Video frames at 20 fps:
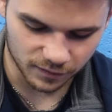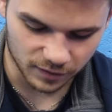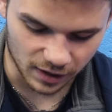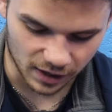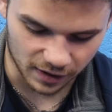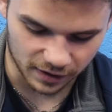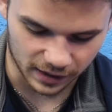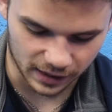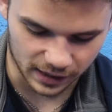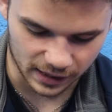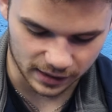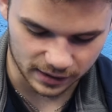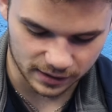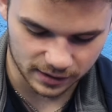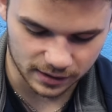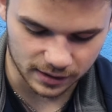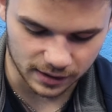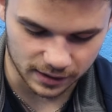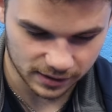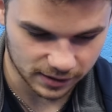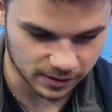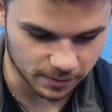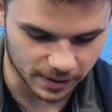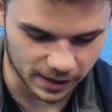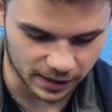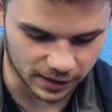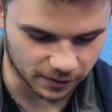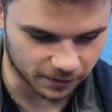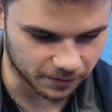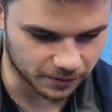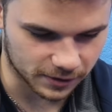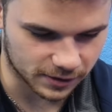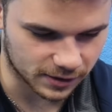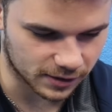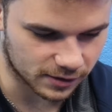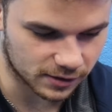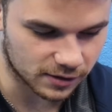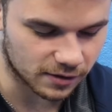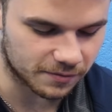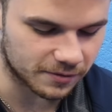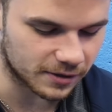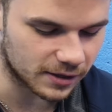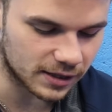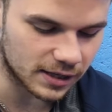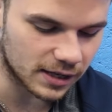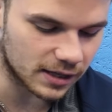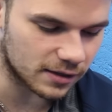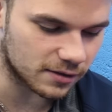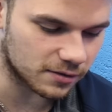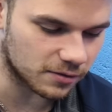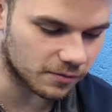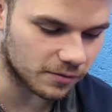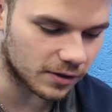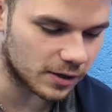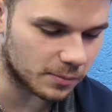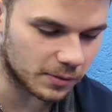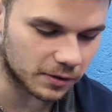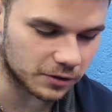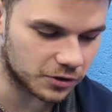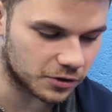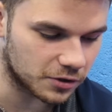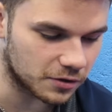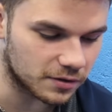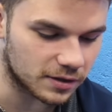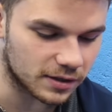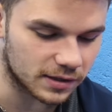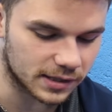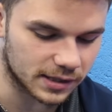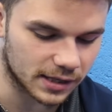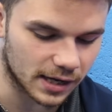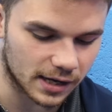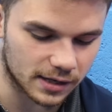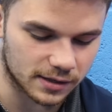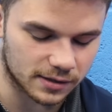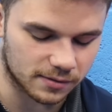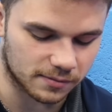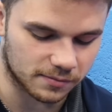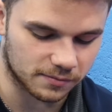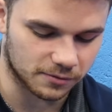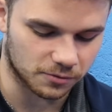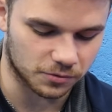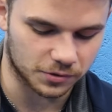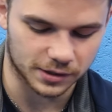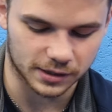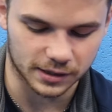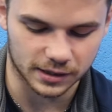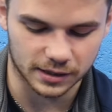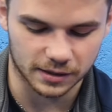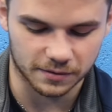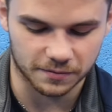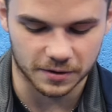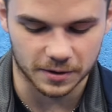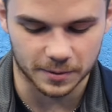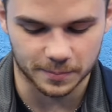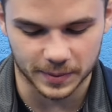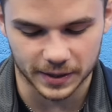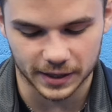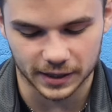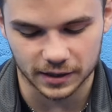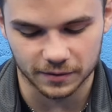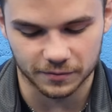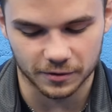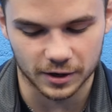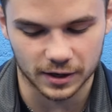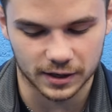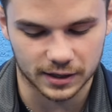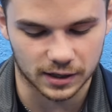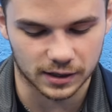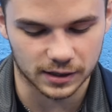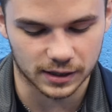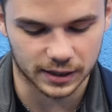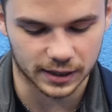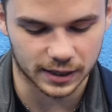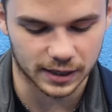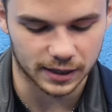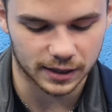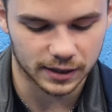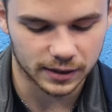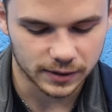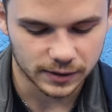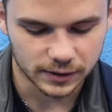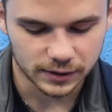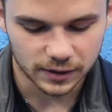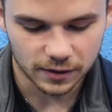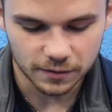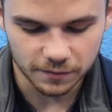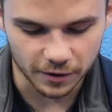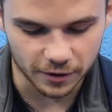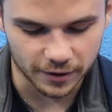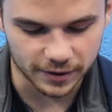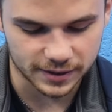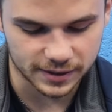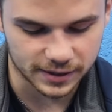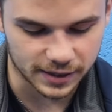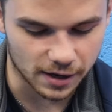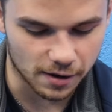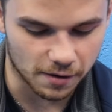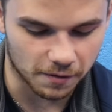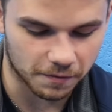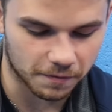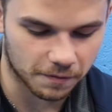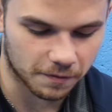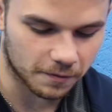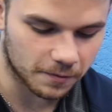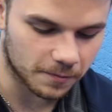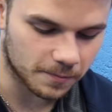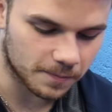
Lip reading: I think that's the main differences. Other than that, there's not really much to these skates, unfortunately. They're very big, they're very clunky, very stiff.